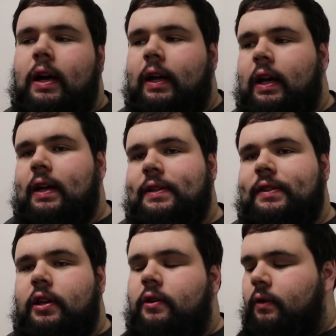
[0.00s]
All right guys,
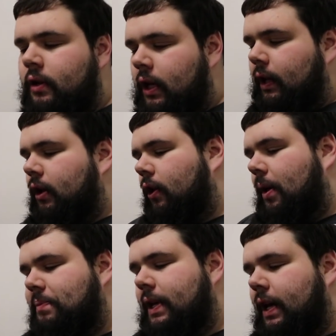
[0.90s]
so a little
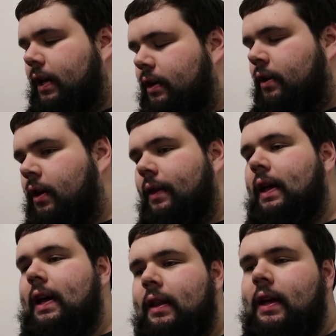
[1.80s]
update on
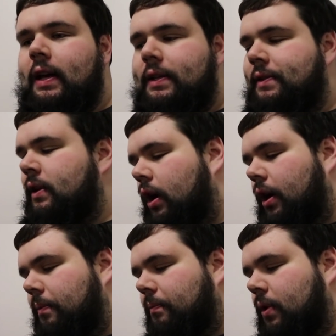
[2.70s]
the headlights.
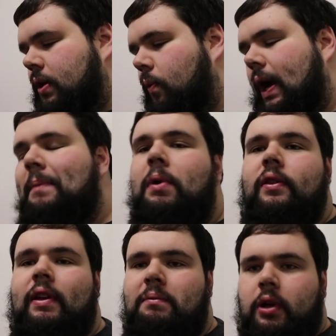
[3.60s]
We got
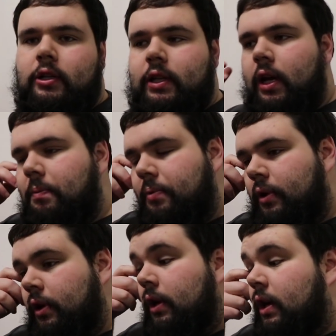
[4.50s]
both of them hooked
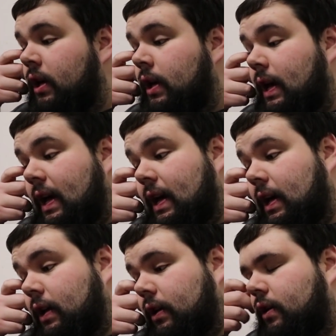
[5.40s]
up,
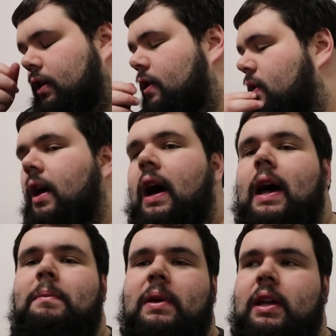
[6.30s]
and the
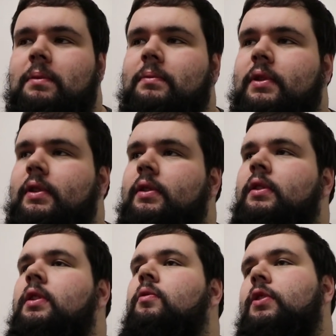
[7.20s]
high
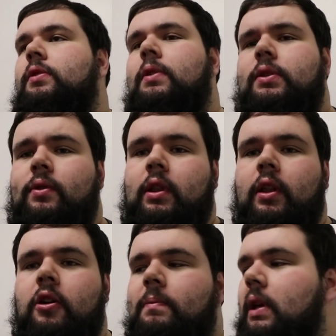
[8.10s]
beams were switched with the
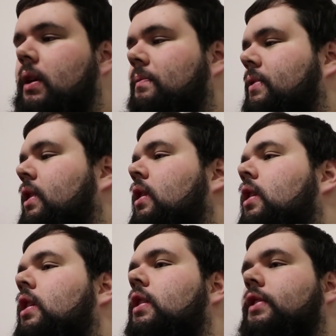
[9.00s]
low beams,
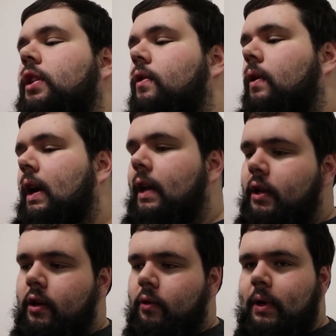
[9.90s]
so I had
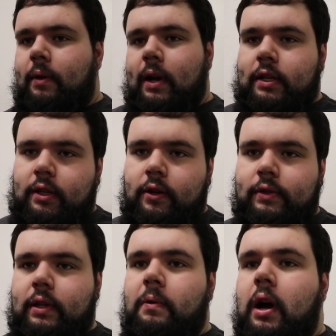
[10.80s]
to rearrange
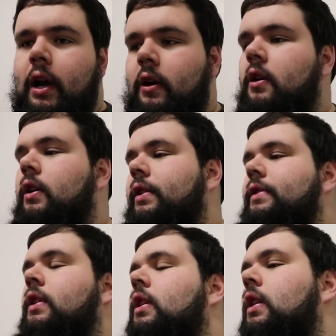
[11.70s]
those in the wiring
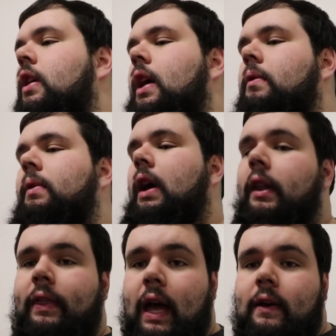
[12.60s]
harness, and we
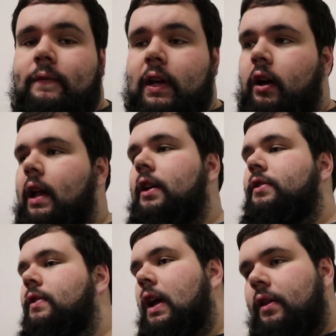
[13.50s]
got that figured out.
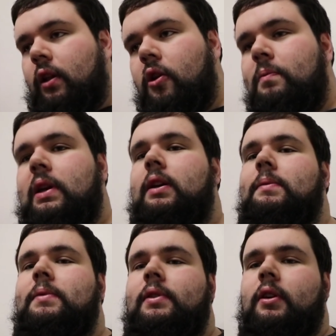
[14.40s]
So now the low
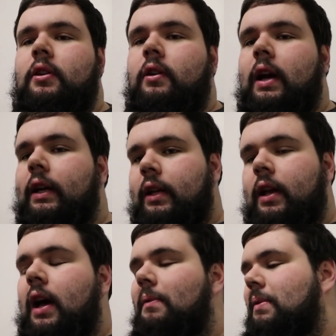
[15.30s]
beams are correct
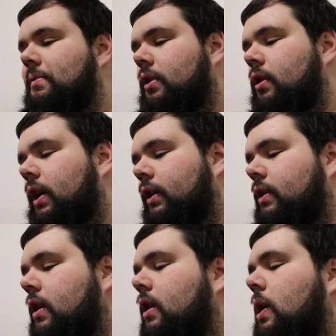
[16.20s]
and high beams are
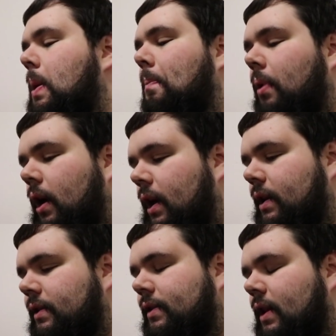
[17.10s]
correct.
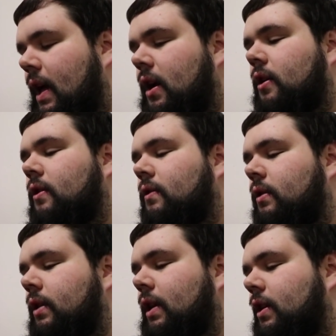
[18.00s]
But now
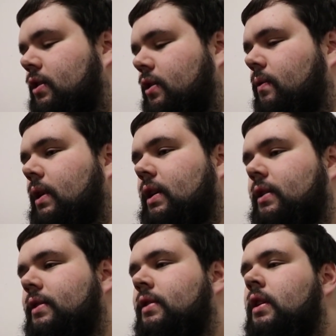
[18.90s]
the issue
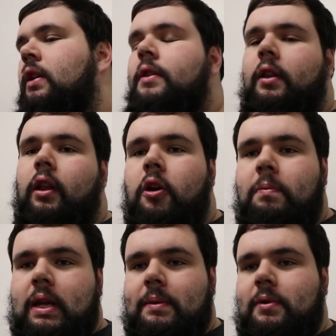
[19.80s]
is the
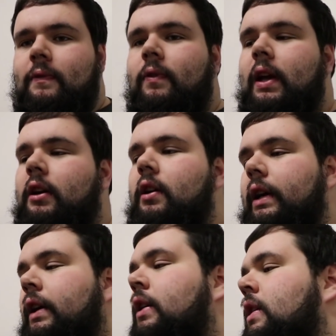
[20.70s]
low beams are
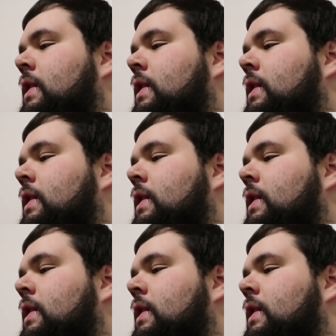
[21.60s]
flickering.